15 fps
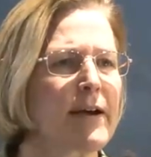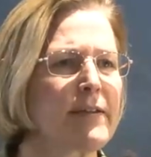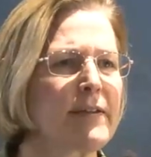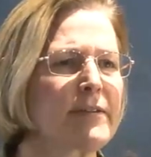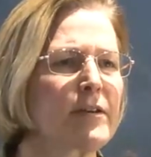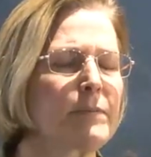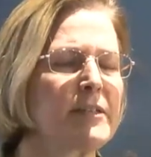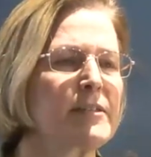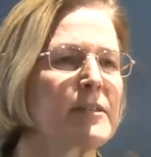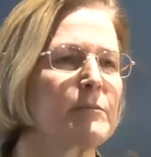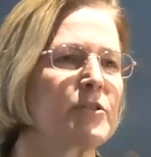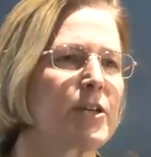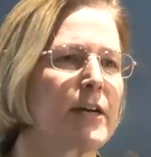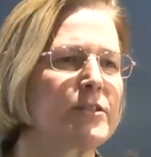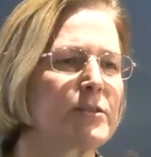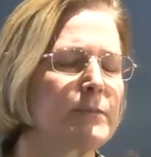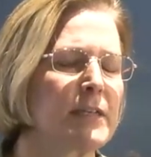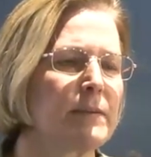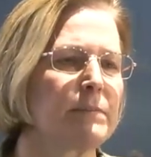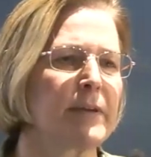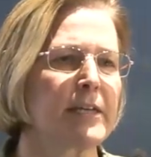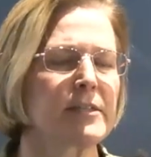I think there'll be some
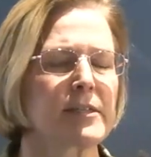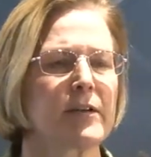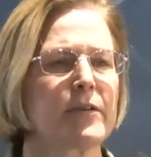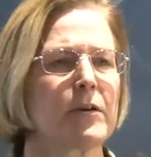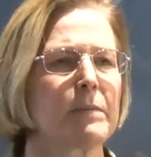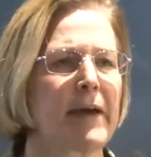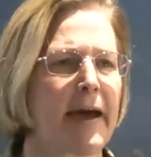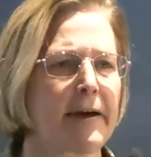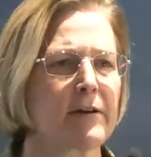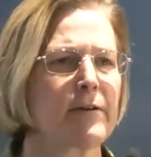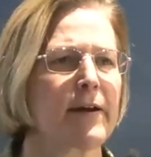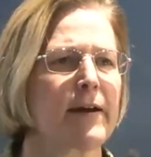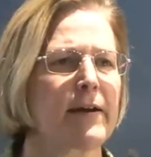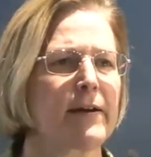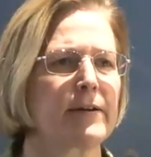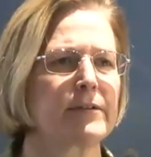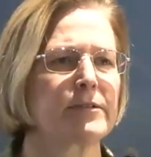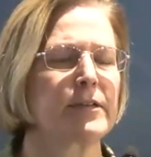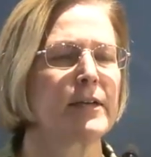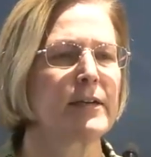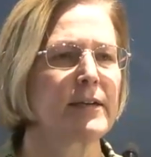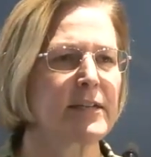judgment based on their
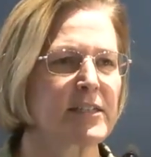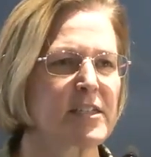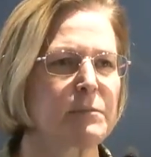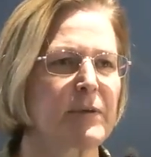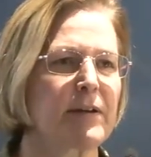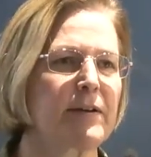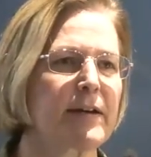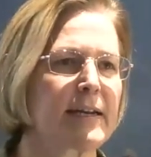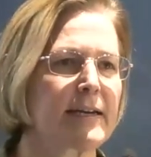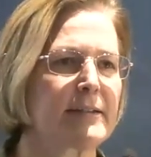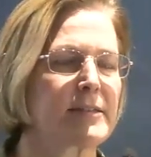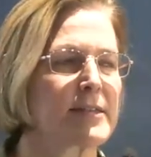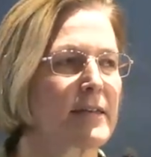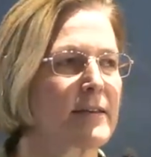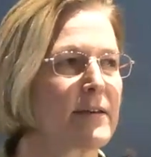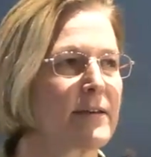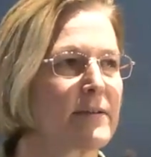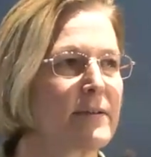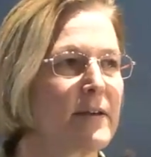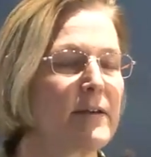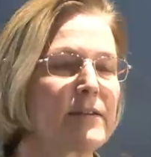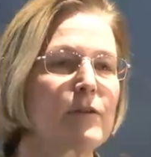background, experience, and
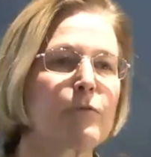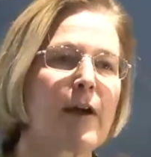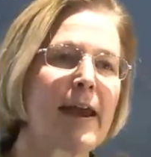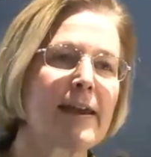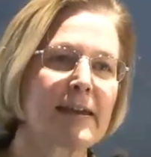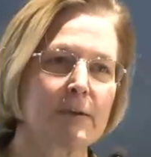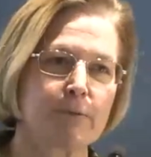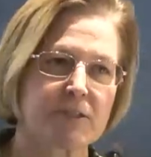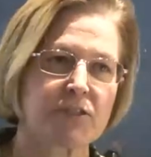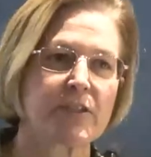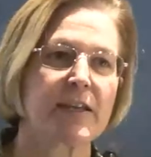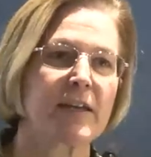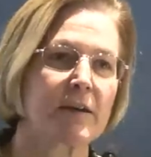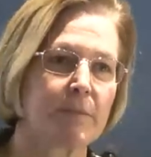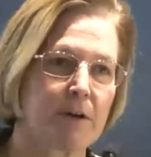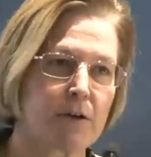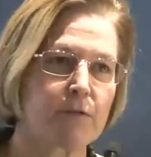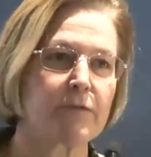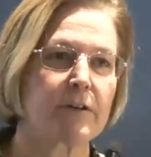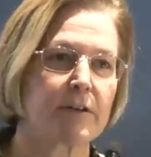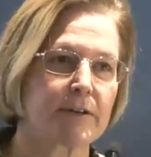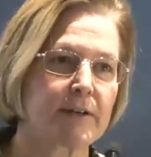the, the rank at which they come
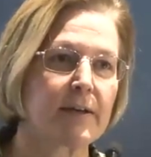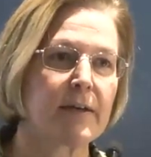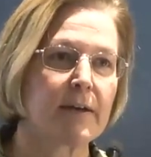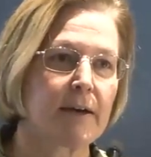over.